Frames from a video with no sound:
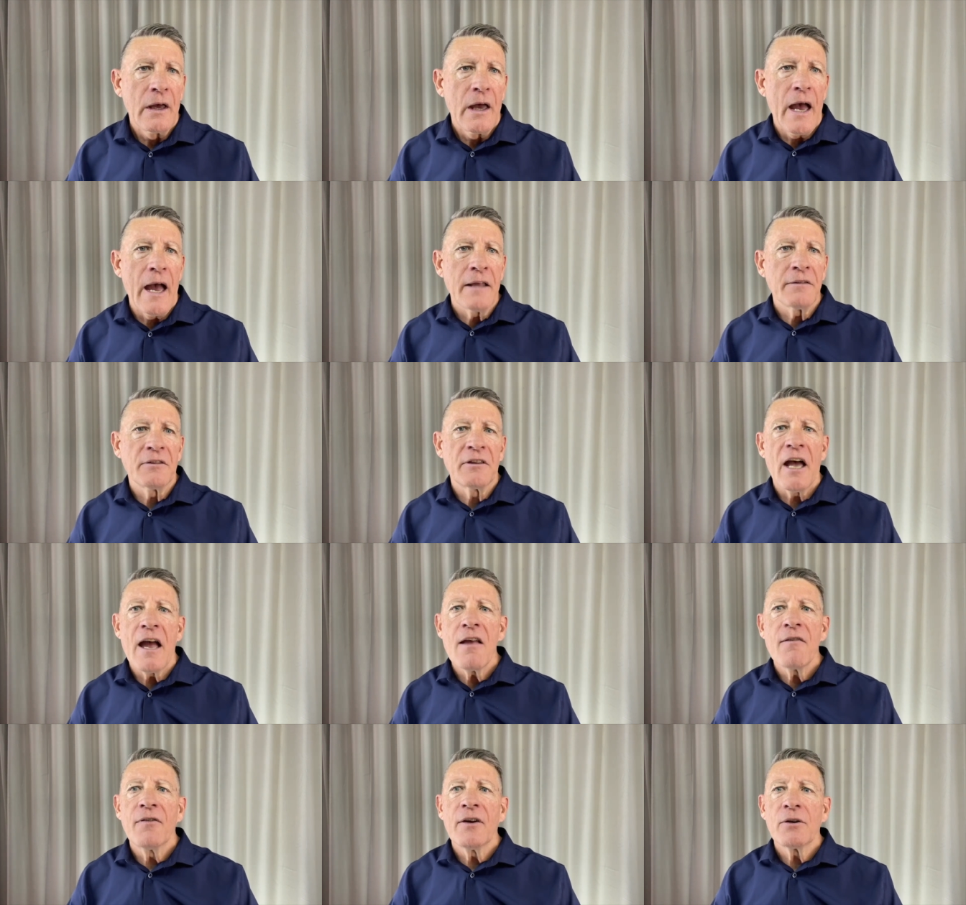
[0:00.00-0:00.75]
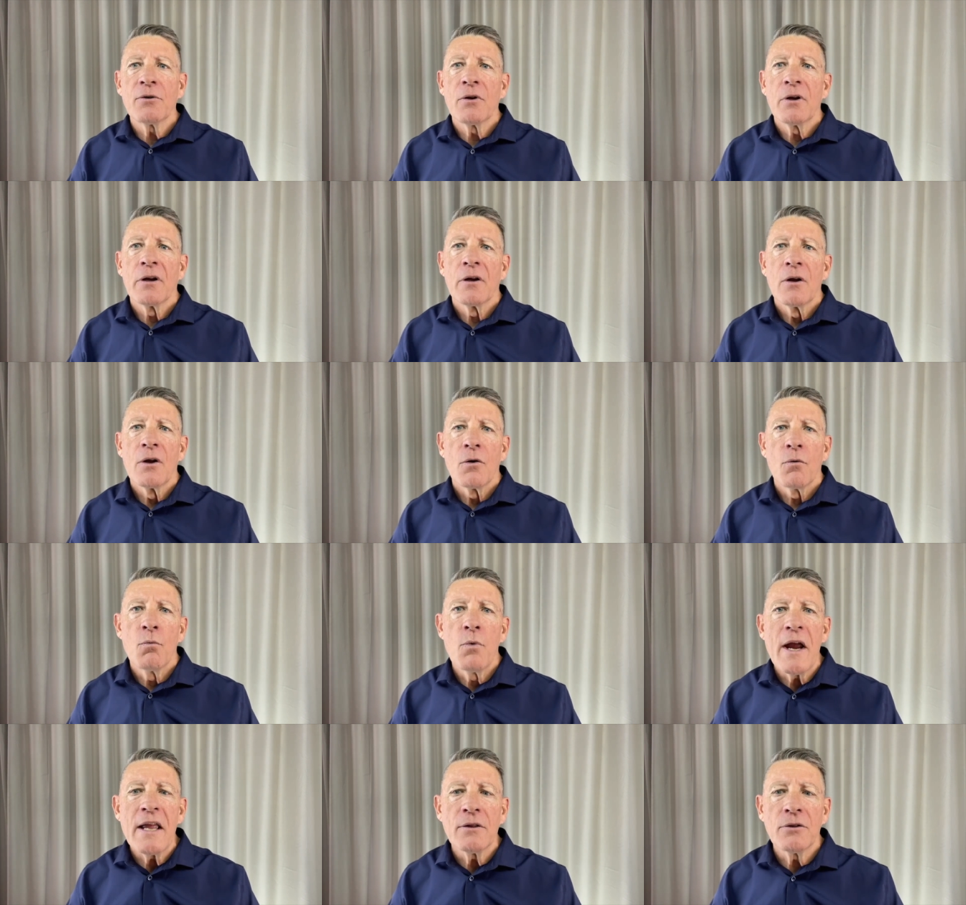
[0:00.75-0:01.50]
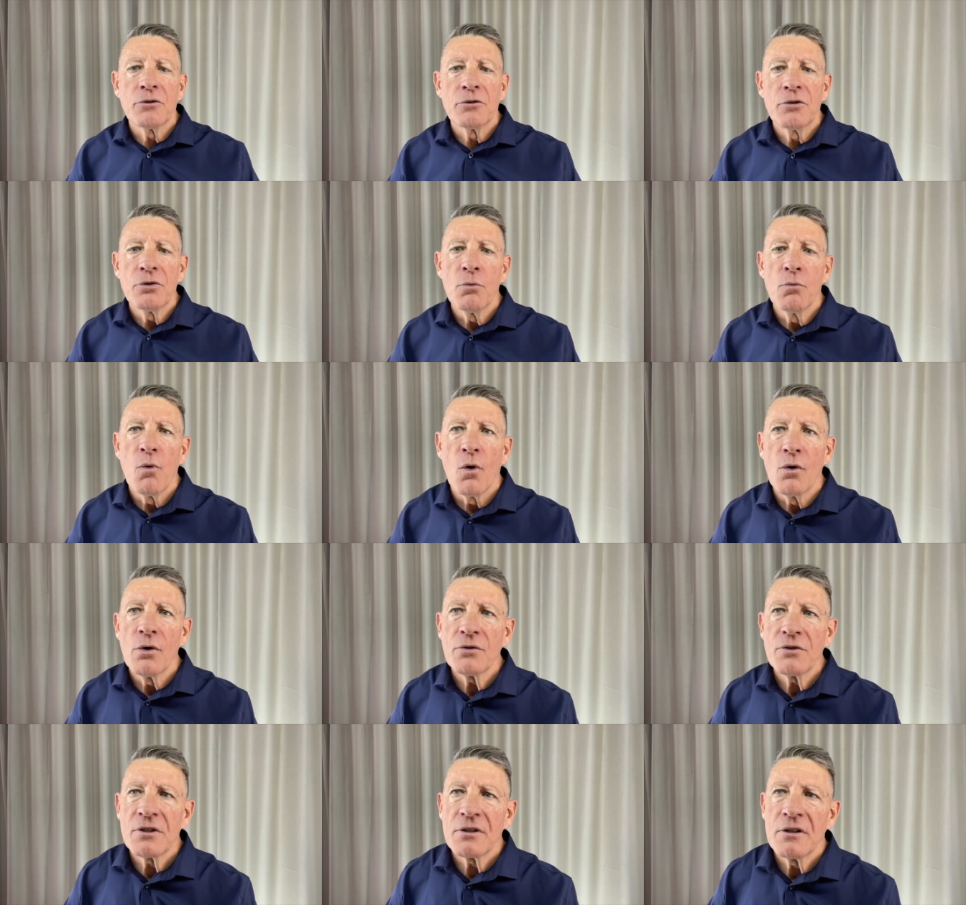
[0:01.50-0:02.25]
And David went
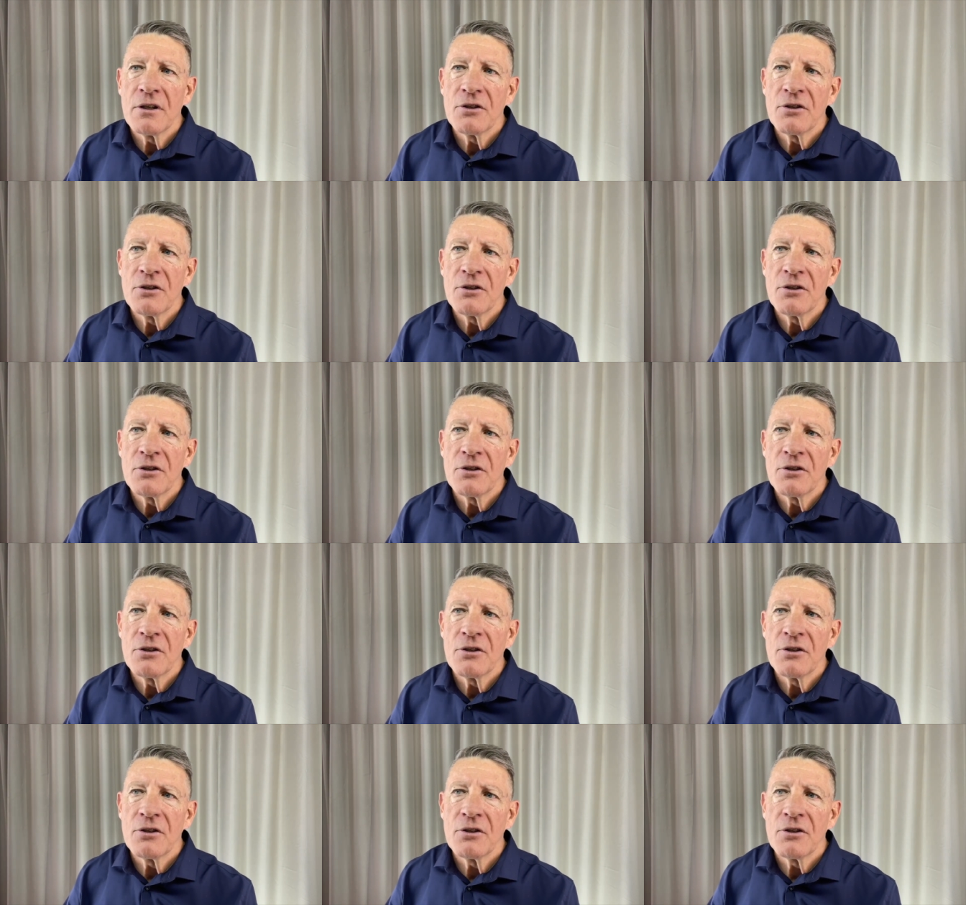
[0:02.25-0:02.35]
towards the